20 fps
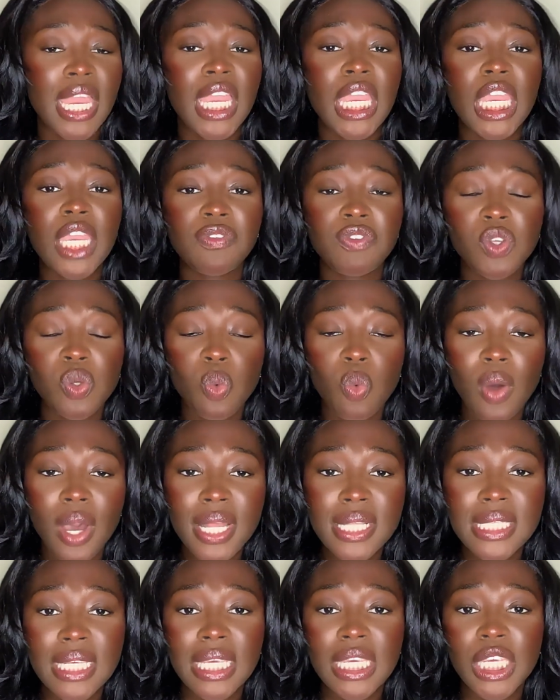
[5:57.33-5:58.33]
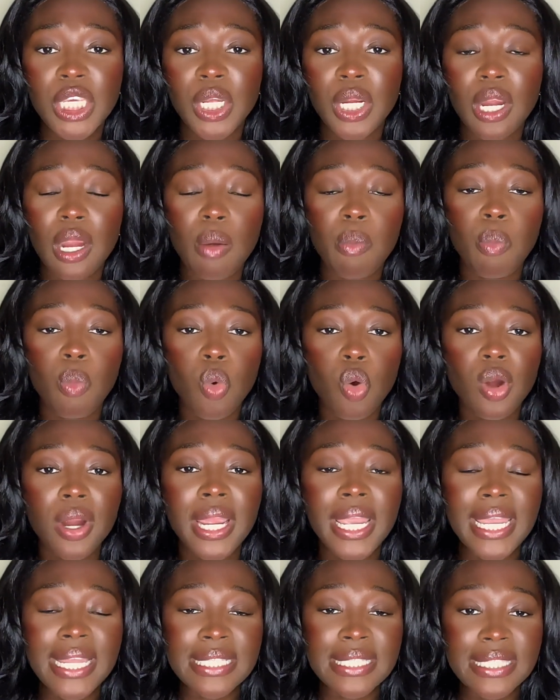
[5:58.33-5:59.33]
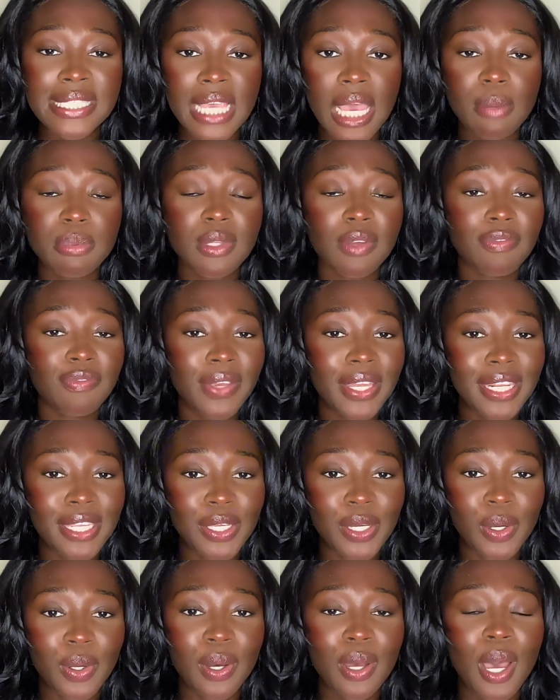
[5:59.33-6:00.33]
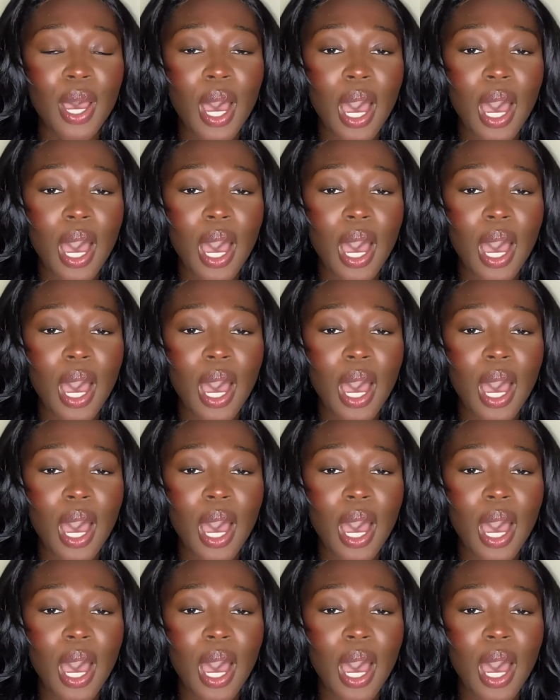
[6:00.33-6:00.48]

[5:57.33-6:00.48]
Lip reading: If you want to hear a more in-depth video